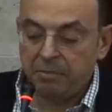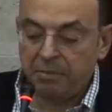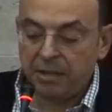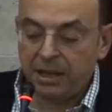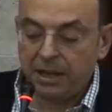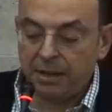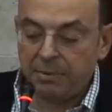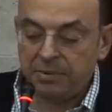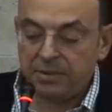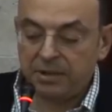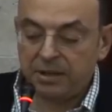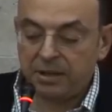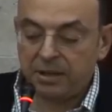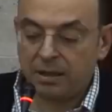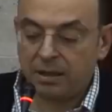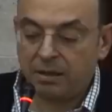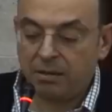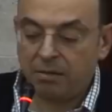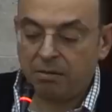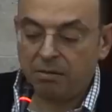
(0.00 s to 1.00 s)

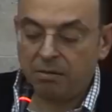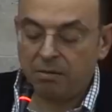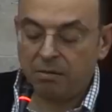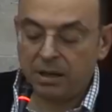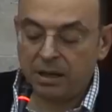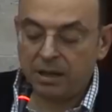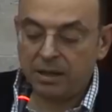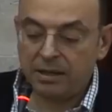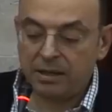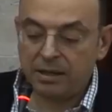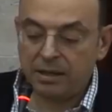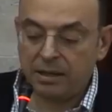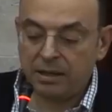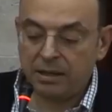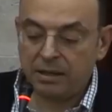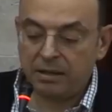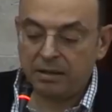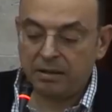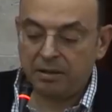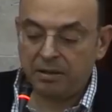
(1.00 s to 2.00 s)
perhaps
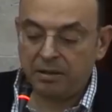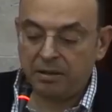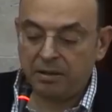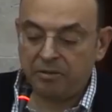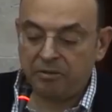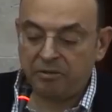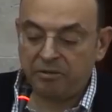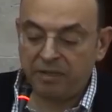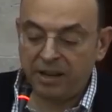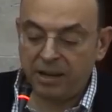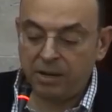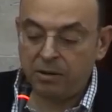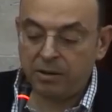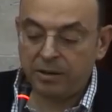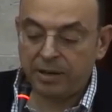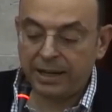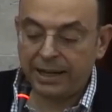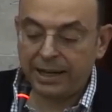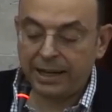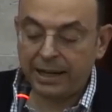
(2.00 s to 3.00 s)
one
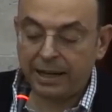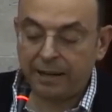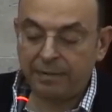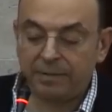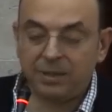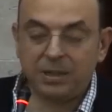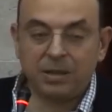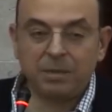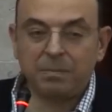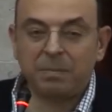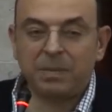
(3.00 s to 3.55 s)
failure that I have,